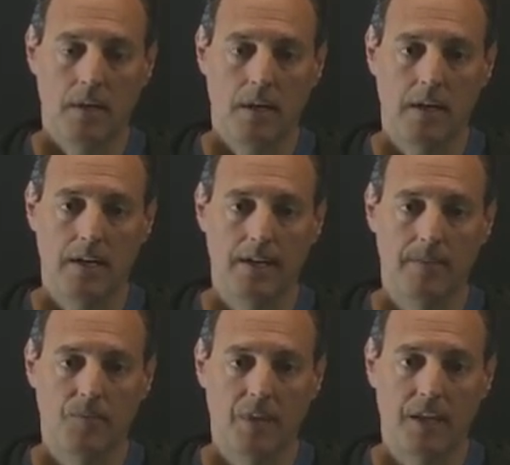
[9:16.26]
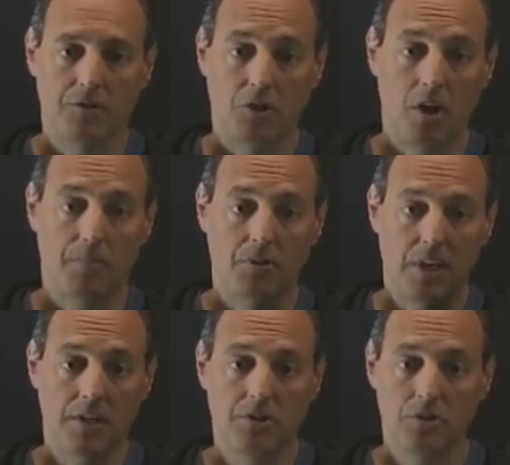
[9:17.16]
uh, as a
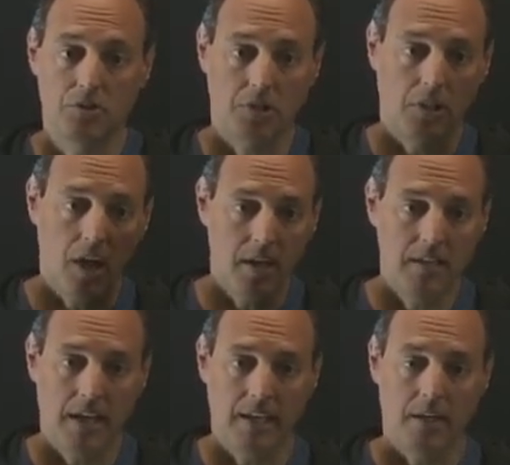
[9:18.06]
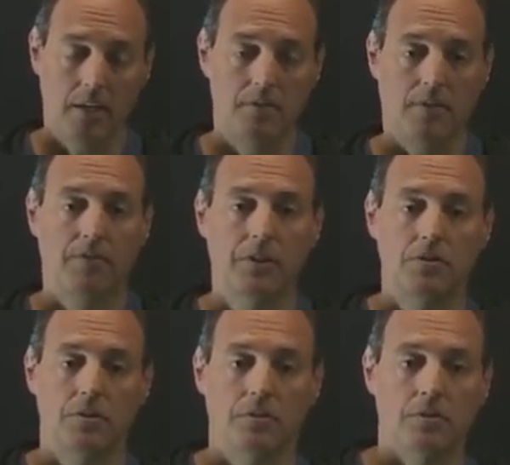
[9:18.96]
computation. So there's a lot of diagnostic
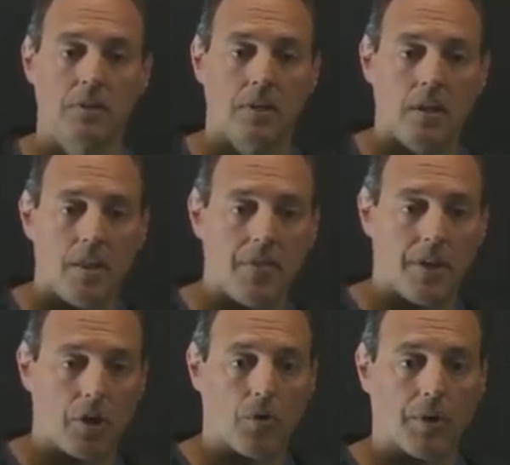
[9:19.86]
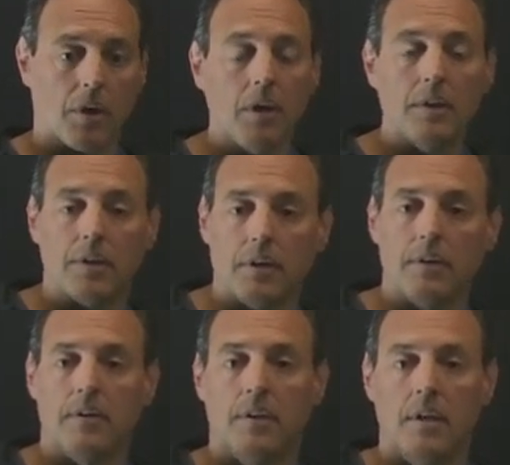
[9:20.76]
features that are going on
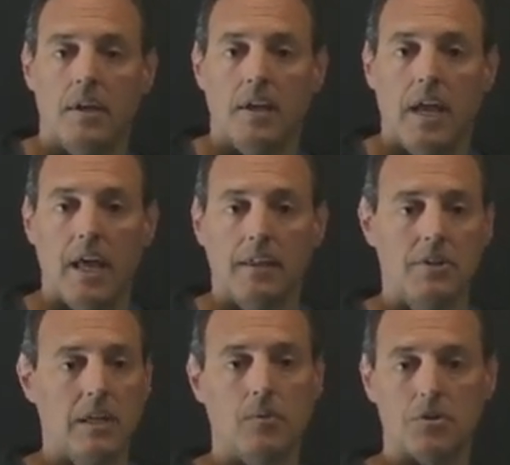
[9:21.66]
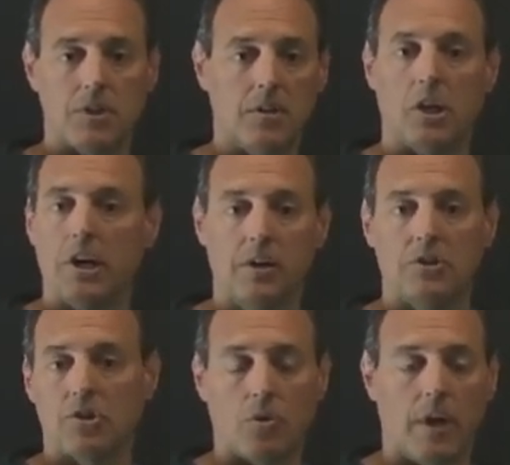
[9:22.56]
here. And this thing will sit there and
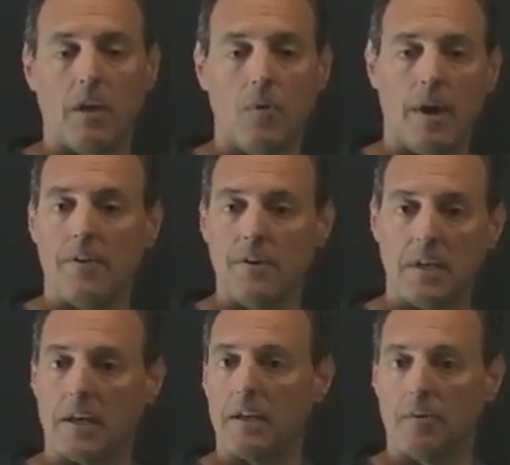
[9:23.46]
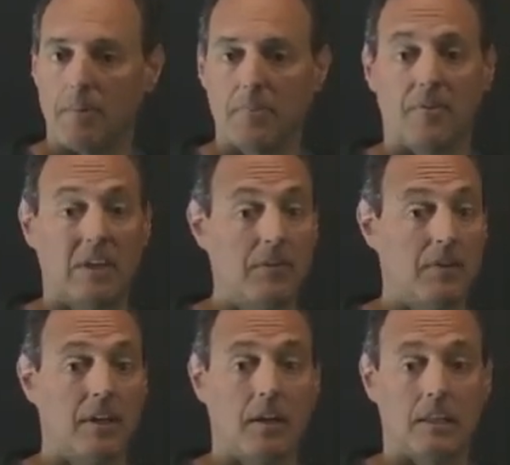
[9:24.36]
just crank away on the data. Remember, I've given
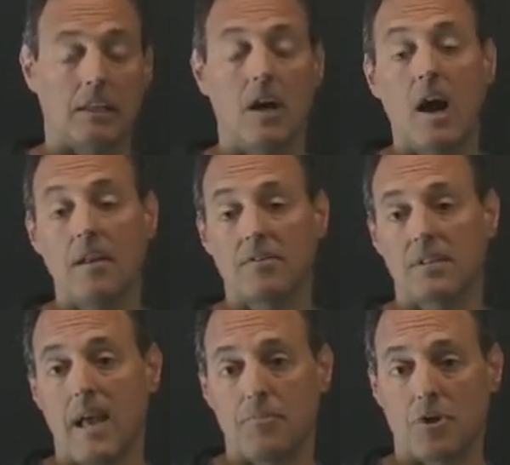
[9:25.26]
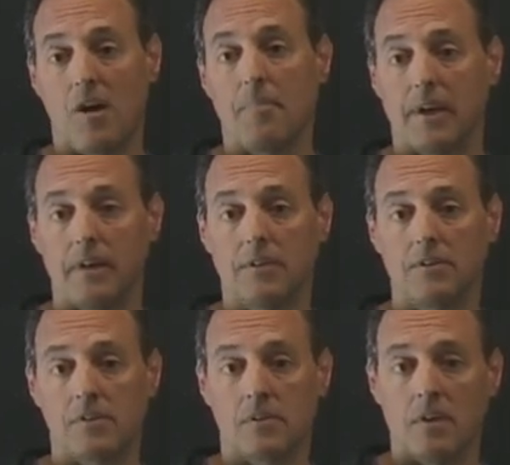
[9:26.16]
it a lot of snapshot pairs.